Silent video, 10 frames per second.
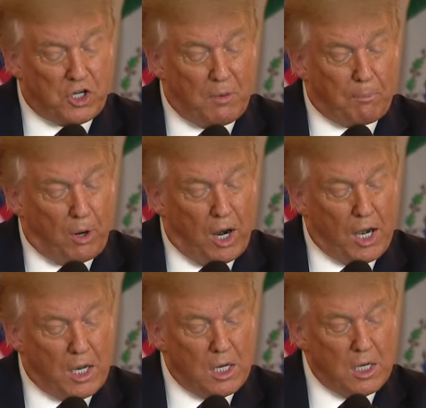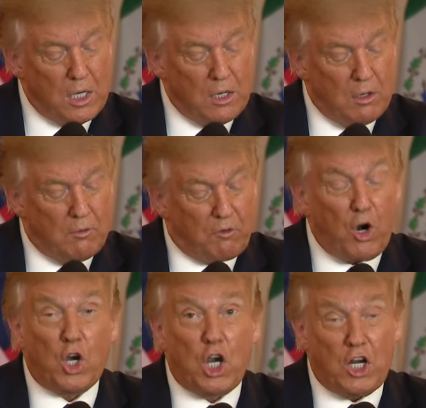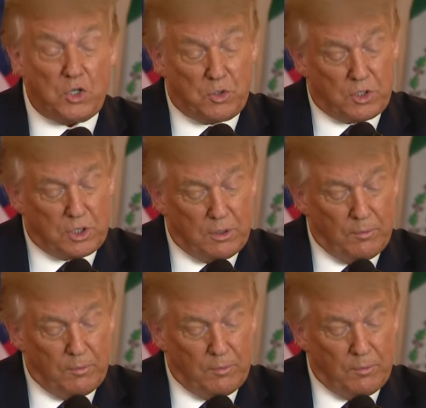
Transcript: and pride for our countries.